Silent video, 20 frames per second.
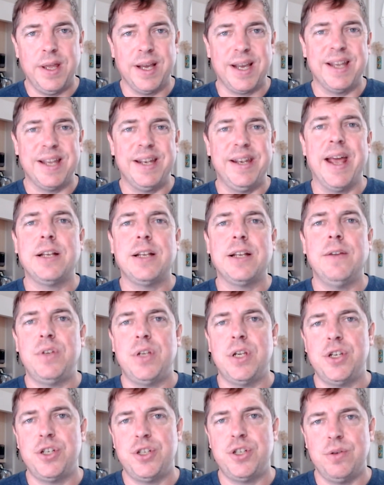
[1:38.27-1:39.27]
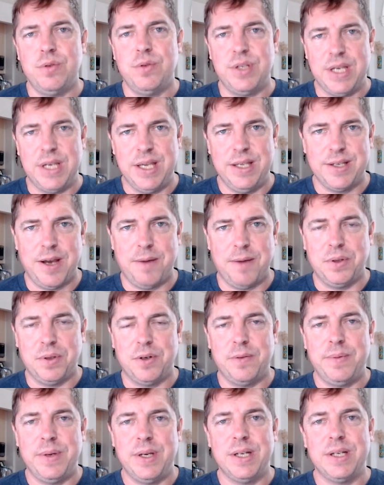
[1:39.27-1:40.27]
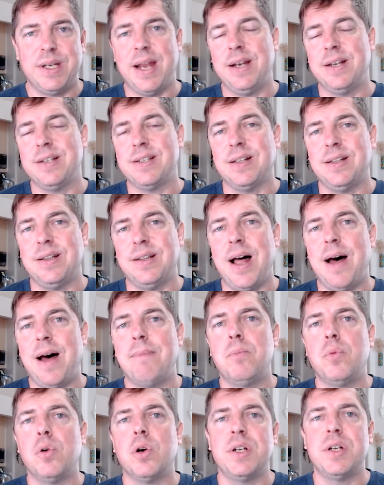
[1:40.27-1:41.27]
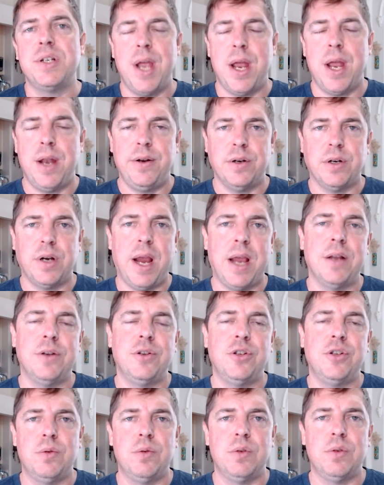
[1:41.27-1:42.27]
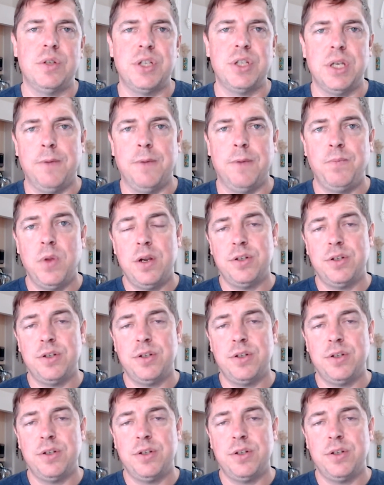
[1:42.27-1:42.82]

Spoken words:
The connective tissues ease up a little bit, and it's a lot more tender and juicy.